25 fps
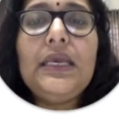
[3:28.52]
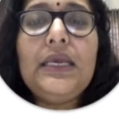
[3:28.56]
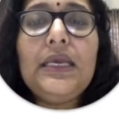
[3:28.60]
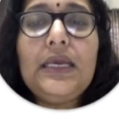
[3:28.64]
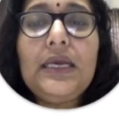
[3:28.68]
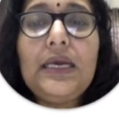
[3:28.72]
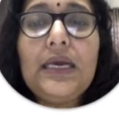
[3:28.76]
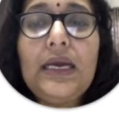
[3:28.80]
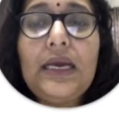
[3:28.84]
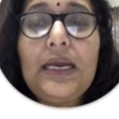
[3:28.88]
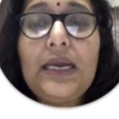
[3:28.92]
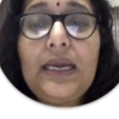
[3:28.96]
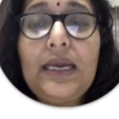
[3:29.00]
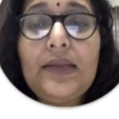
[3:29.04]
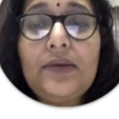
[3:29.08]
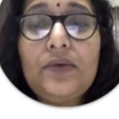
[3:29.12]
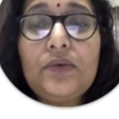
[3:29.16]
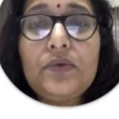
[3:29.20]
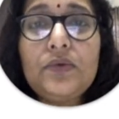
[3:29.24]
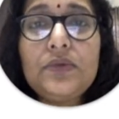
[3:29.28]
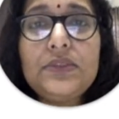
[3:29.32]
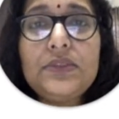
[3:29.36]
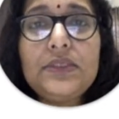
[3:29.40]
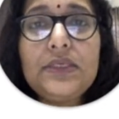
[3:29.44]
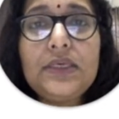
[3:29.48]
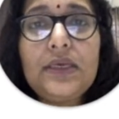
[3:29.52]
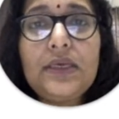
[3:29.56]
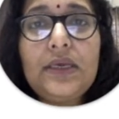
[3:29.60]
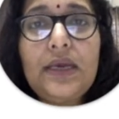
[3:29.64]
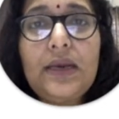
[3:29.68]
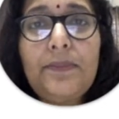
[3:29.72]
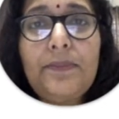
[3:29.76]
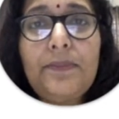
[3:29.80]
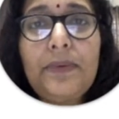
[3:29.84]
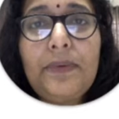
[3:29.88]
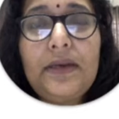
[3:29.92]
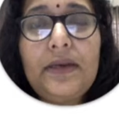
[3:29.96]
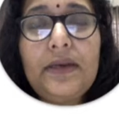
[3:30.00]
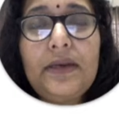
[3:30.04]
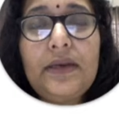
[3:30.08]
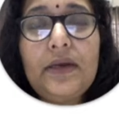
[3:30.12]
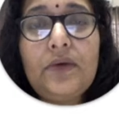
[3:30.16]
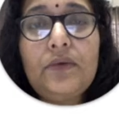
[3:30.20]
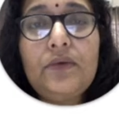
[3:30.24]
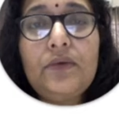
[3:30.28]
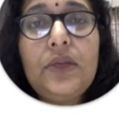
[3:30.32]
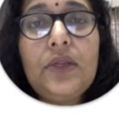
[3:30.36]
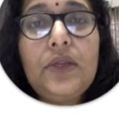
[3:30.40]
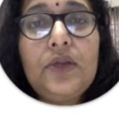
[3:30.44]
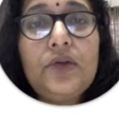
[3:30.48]
arrows up and
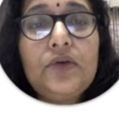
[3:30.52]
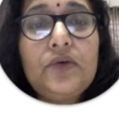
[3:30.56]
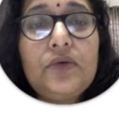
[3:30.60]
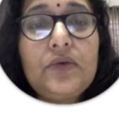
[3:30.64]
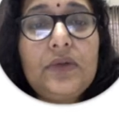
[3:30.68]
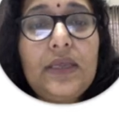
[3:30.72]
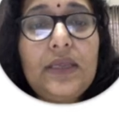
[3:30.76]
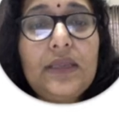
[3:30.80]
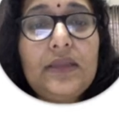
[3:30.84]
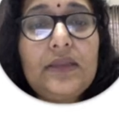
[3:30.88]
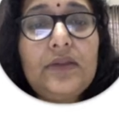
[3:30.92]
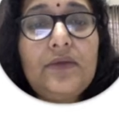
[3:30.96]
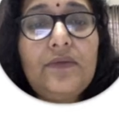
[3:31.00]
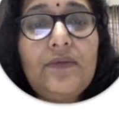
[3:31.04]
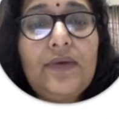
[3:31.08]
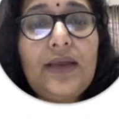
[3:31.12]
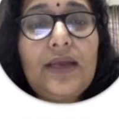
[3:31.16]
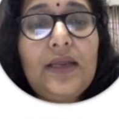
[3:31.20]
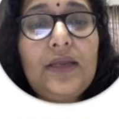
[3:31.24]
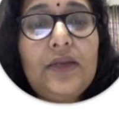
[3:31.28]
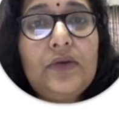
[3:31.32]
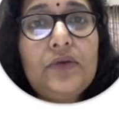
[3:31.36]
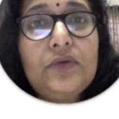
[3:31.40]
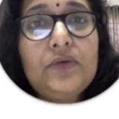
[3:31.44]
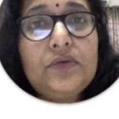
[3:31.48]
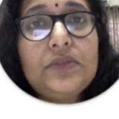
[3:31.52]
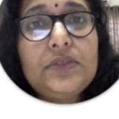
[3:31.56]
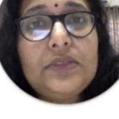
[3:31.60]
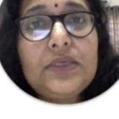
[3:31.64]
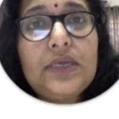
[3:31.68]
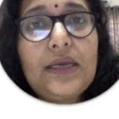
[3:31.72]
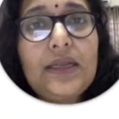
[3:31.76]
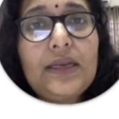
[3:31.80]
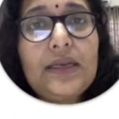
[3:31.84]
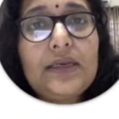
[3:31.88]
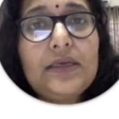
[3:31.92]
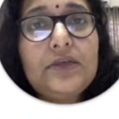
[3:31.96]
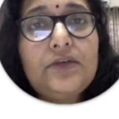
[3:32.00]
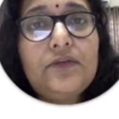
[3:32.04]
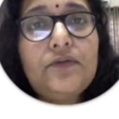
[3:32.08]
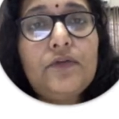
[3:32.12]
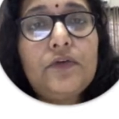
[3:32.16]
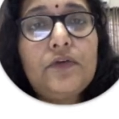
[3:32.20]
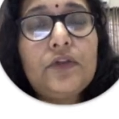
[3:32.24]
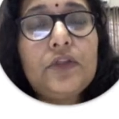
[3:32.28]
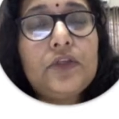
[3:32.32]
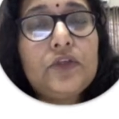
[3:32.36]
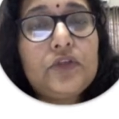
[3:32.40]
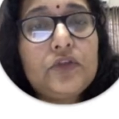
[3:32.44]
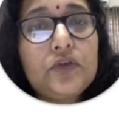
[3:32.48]
down to get the values correct for
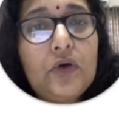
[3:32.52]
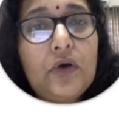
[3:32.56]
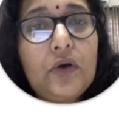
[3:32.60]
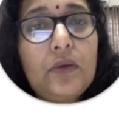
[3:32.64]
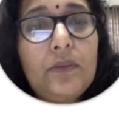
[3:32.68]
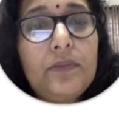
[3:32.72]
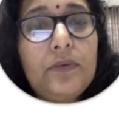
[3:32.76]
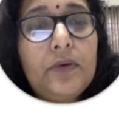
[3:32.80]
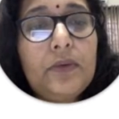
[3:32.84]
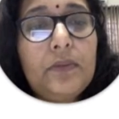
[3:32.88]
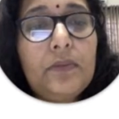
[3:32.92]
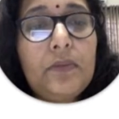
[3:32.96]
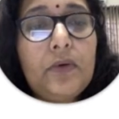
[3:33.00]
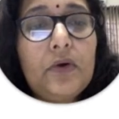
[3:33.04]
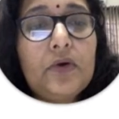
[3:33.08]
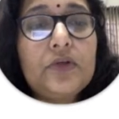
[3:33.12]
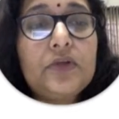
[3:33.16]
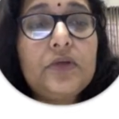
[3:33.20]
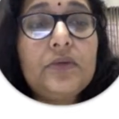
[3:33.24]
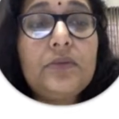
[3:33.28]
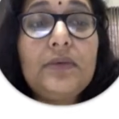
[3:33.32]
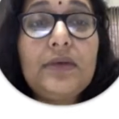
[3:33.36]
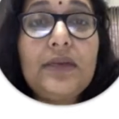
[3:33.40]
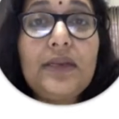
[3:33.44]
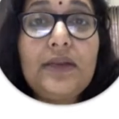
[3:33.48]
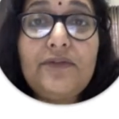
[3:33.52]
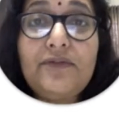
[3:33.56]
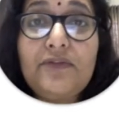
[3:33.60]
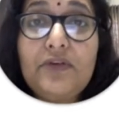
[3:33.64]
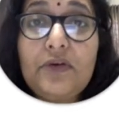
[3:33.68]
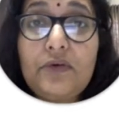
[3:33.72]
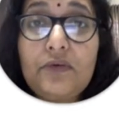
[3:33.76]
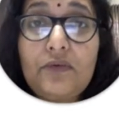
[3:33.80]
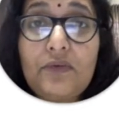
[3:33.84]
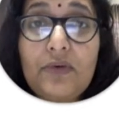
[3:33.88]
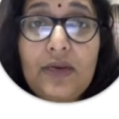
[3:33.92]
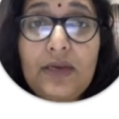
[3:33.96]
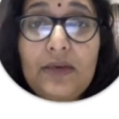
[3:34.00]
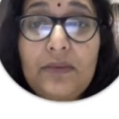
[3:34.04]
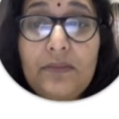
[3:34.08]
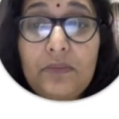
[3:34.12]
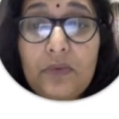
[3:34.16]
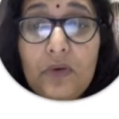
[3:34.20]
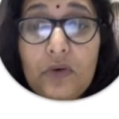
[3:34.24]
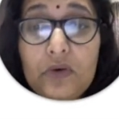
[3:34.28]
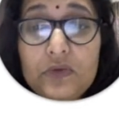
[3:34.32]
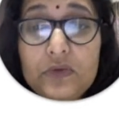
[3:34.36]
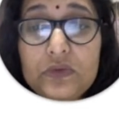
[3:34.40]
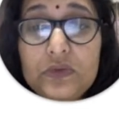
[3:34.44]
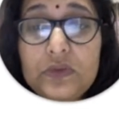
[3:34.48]
the top, bottom, left and right
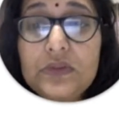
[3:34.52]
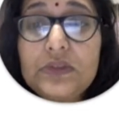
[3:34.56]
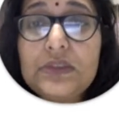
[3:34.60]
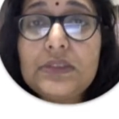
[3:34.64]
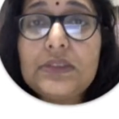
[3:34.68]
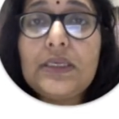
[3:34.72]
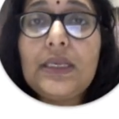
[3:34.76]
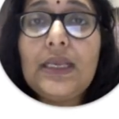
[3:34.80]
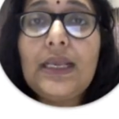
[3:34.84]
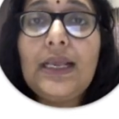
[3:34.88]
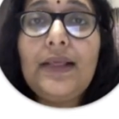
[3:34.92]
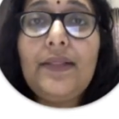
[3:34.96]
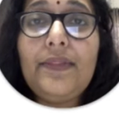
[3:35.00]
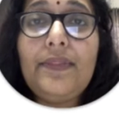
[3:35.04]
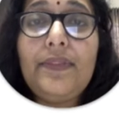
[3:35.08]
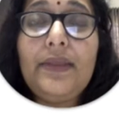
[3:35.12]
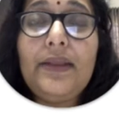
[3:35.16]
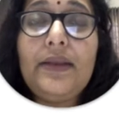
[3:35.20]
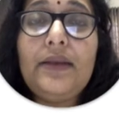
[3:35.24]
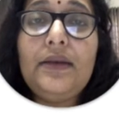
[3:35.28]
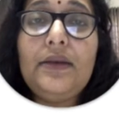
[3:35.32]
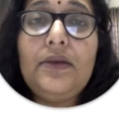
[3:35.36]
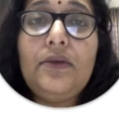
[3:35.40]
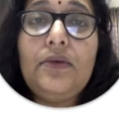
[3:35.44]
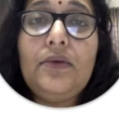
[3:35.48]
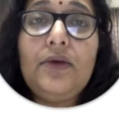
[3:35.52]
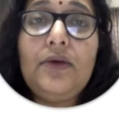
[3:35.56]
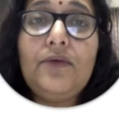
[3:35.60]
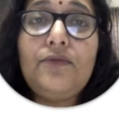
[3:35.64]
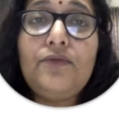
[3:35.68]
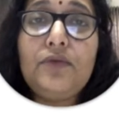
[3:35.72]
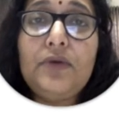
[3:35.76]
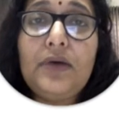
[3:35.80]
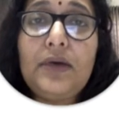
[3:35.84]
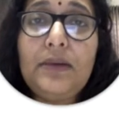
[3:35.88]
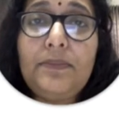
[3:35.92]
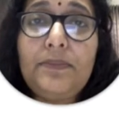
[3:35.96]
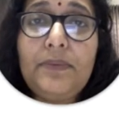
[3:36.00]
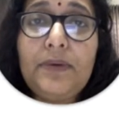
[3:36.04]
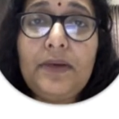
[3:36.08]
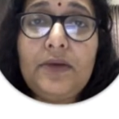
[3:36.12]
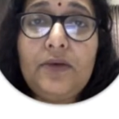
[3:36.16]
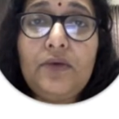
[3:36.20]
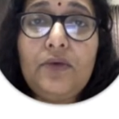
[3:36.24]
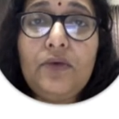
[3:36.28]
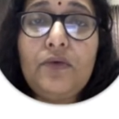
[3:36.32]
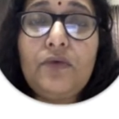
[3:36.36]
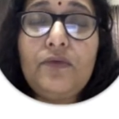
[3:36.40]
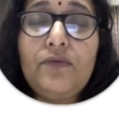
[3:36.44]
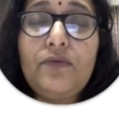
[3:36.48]
boxes. Then you have to
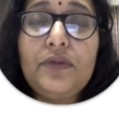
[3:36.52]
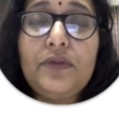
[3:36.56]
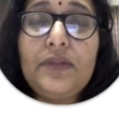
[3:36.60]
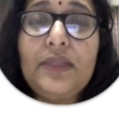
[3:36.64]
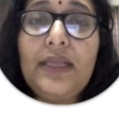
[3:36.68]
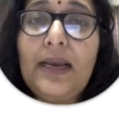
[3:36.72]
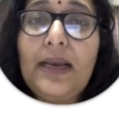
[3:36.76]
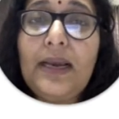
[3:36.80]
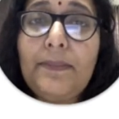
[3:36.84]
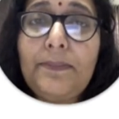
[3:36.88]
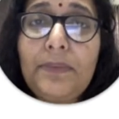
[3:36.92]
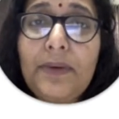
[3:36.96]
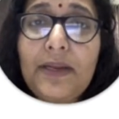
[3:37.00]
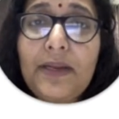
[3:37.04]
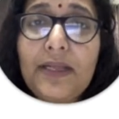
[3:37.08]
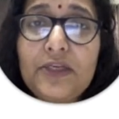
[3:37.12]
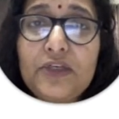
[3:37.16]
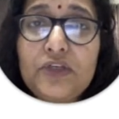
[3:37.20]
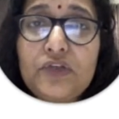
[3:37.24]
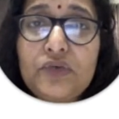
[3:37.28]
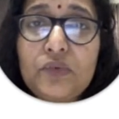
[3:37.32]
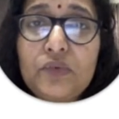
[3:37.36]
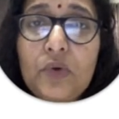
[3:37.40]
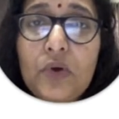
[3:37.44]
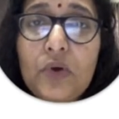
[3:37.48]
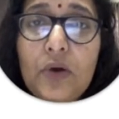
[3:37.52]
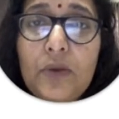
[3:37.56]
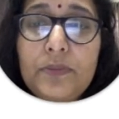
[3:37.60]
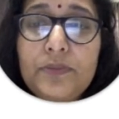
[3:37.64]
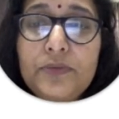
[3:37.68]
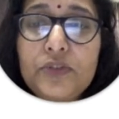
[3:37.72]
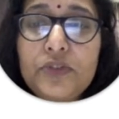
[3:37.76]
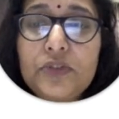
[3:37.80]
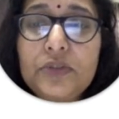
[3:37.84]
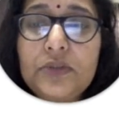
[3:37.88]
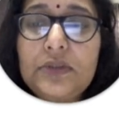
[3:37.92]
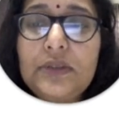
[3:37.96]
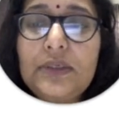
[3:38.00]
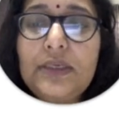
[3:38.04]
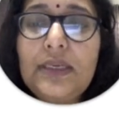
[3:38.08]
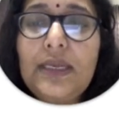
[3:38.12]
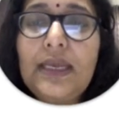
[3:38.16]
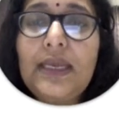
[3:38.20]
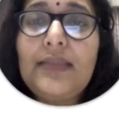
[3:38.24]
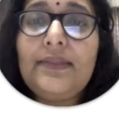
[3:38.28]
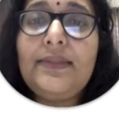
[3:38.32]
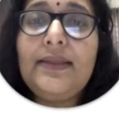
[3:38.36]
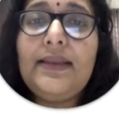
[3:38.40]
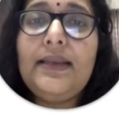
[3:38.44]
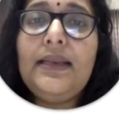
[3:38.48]
go for the Apply to option
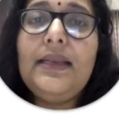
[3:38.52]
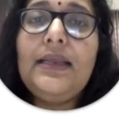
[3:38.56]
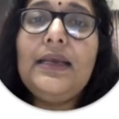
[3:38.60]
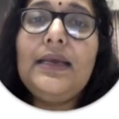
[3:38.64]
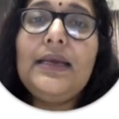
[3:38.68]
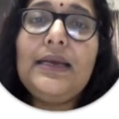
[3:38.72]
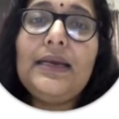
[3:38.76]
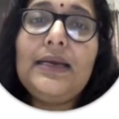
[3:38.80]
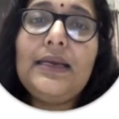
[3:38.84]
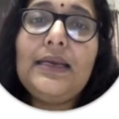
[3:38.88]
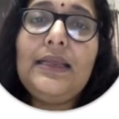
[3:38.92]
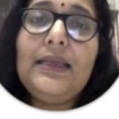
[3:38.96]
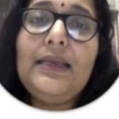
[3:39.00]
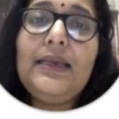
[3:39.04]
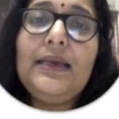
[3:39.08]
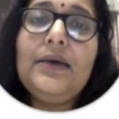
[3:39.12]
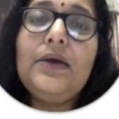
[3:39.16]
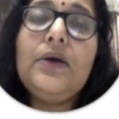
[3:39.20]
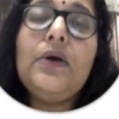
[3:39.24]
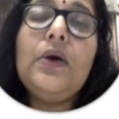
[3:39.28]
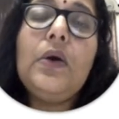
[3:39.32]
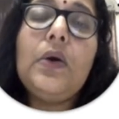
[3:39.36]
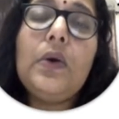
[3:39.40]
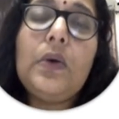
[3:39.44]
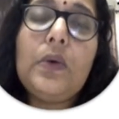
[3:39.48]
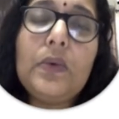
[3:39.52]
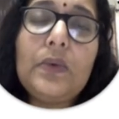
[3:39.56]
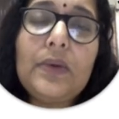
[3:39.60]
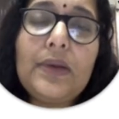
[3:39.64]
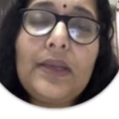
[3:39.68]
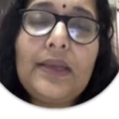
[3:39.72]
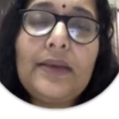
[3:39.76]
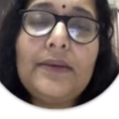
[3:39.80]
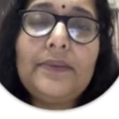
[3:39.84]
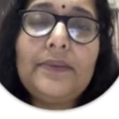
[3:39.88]
and then click OK.